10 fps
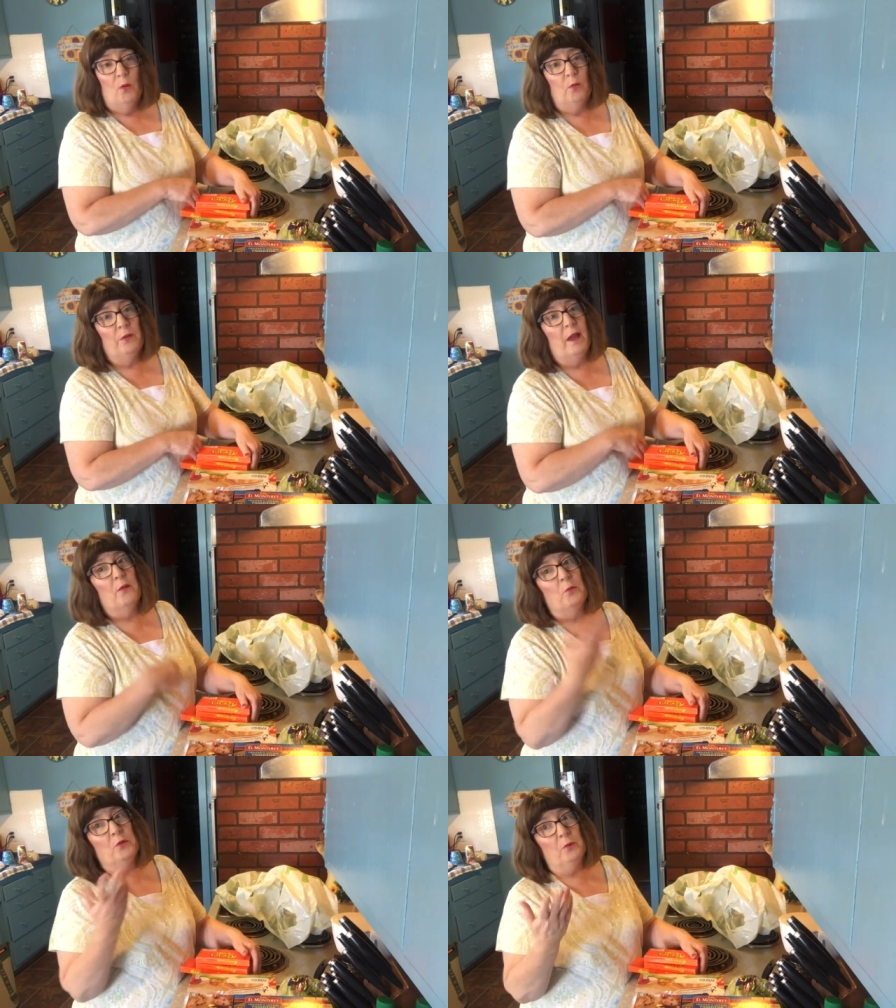Well,
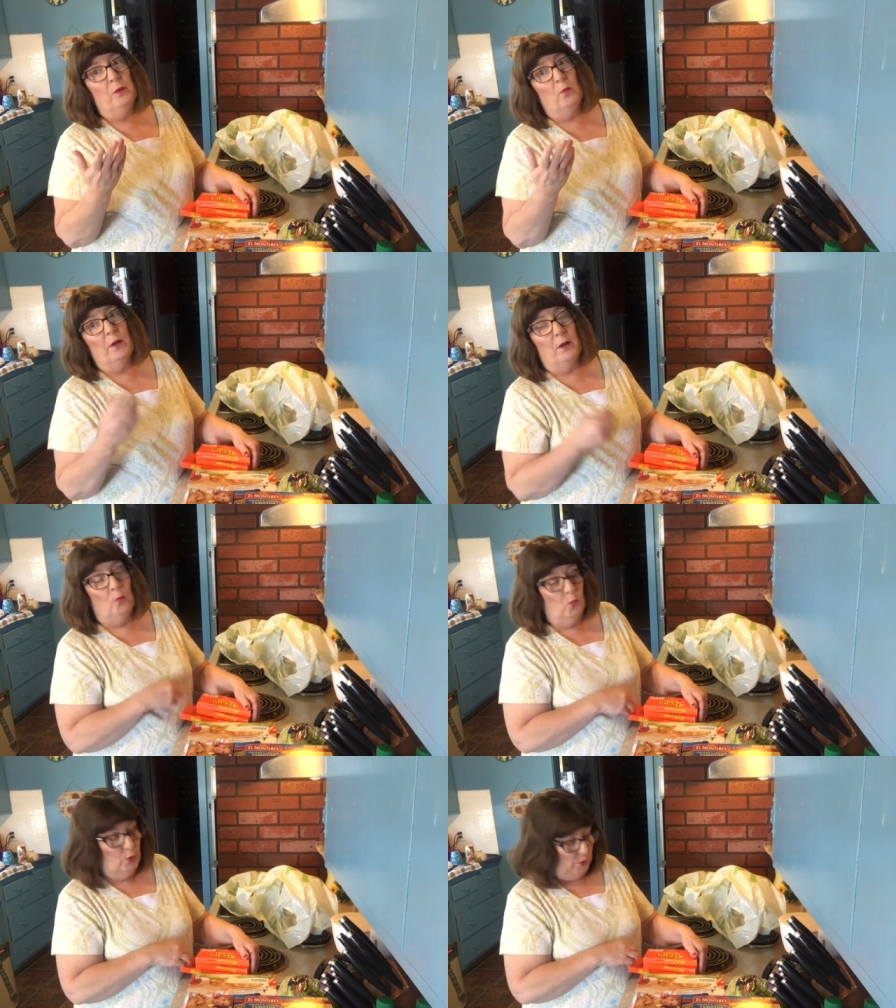now we're doing one
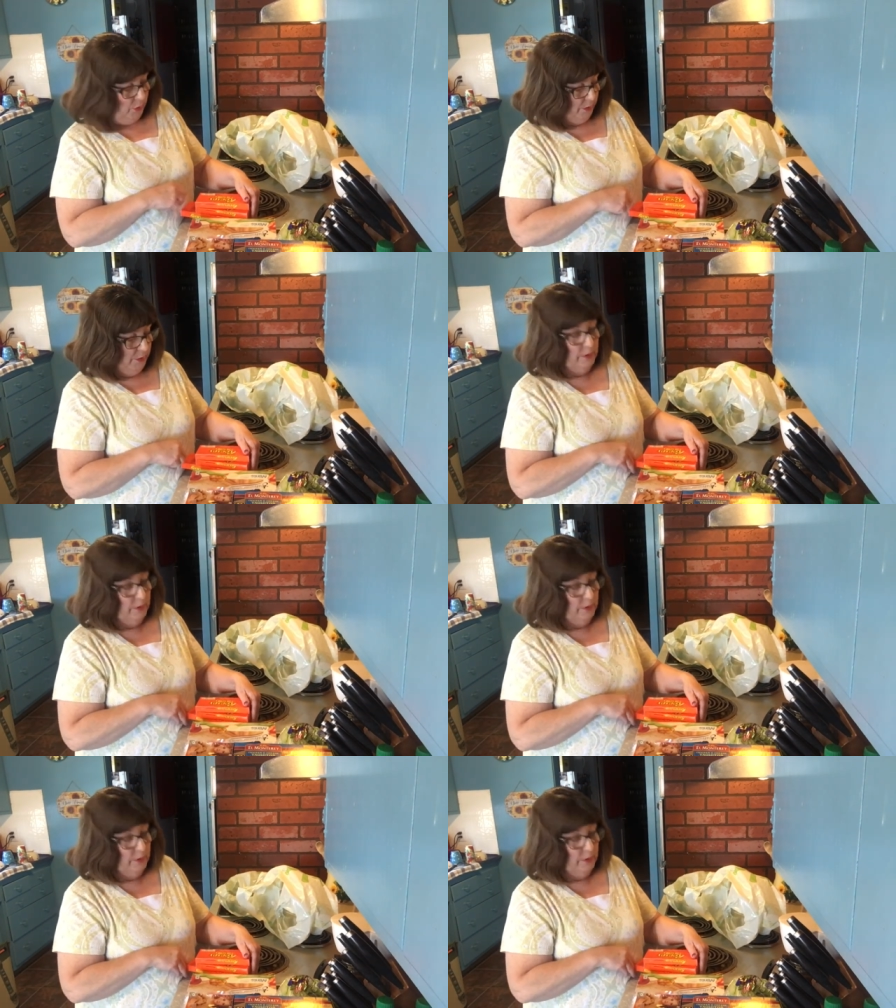at work.